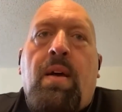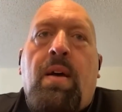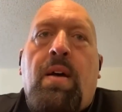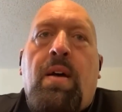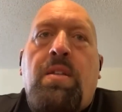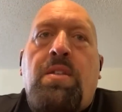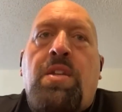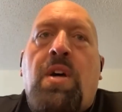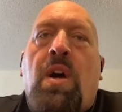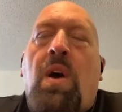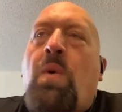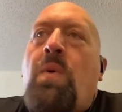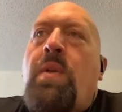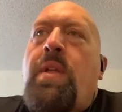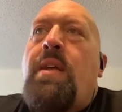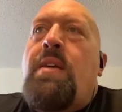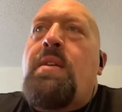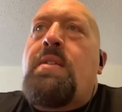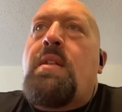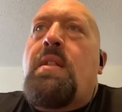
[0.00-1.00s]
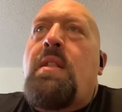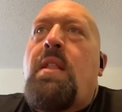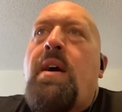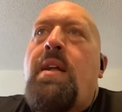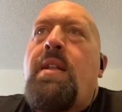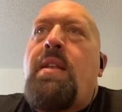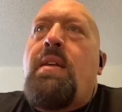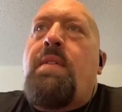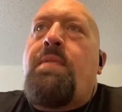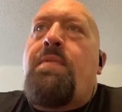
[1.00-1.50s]
uh, Tony is a
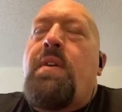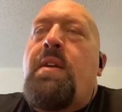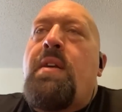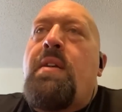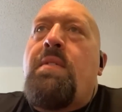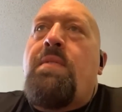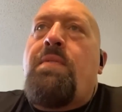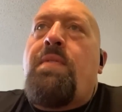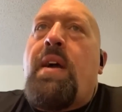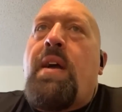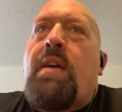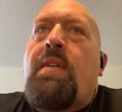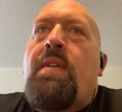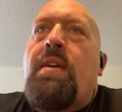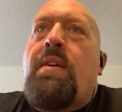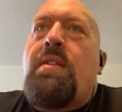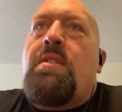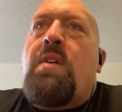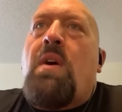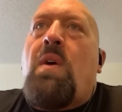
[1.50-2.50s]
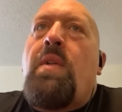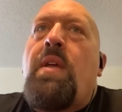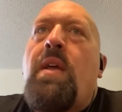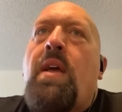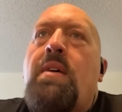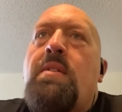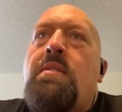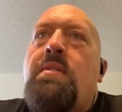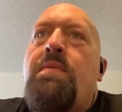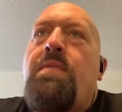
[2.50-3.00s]
lot different in the fact that Tony
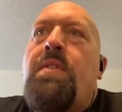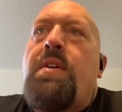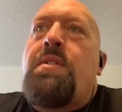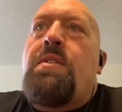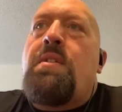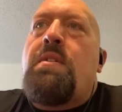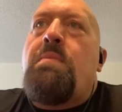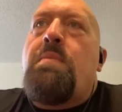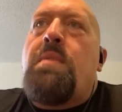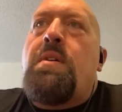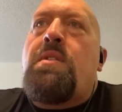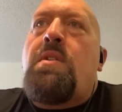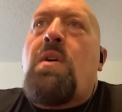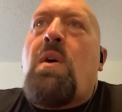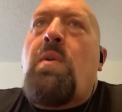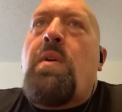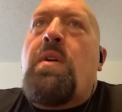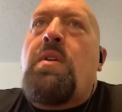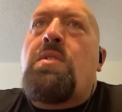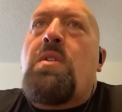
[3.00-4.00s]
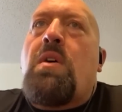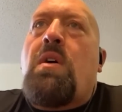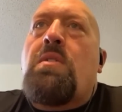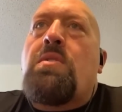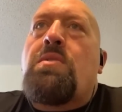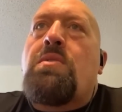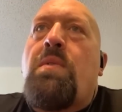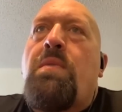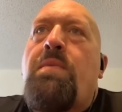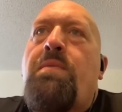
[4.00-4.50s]
has a vision, but Tony is
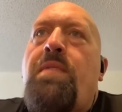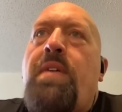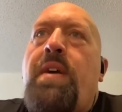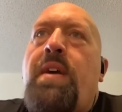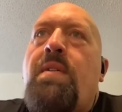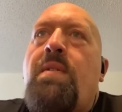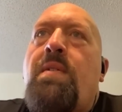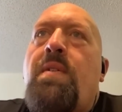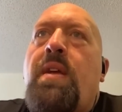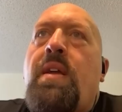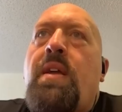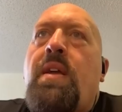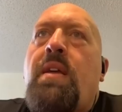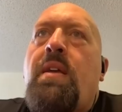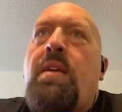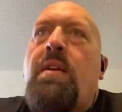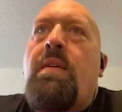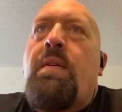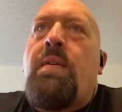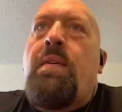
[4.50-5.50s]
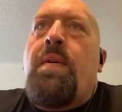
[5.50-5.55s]
also very